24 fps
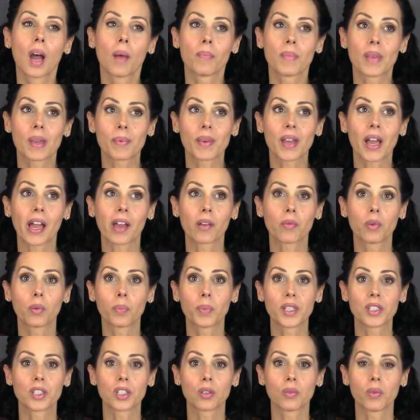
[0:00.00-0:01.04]
maybe I will
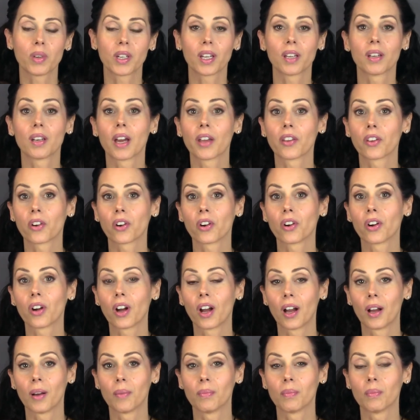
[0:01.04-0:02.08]
be doing another
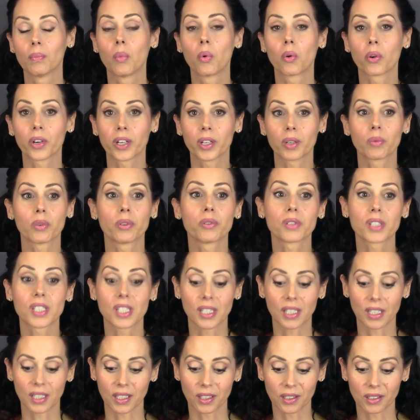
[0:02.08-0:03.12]
um, morning
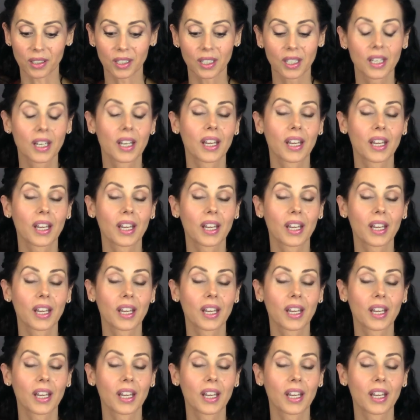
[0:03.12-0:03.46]
routine